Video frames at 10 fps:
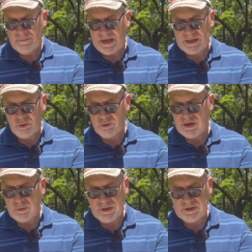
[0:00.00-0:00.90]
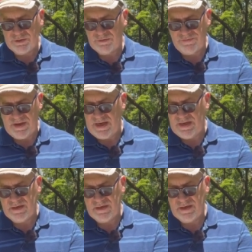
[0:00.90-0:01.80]
My glory will not
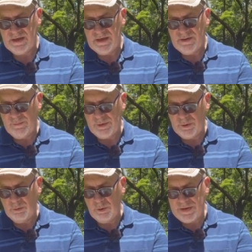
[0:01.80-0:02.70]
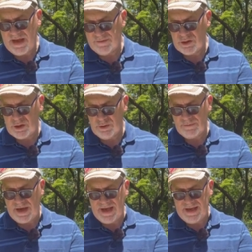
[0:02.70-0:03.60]
fade, the bow will be ever new in
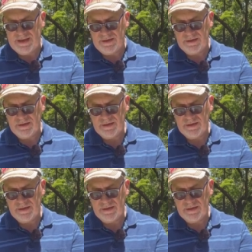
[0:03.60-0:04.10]
my hand.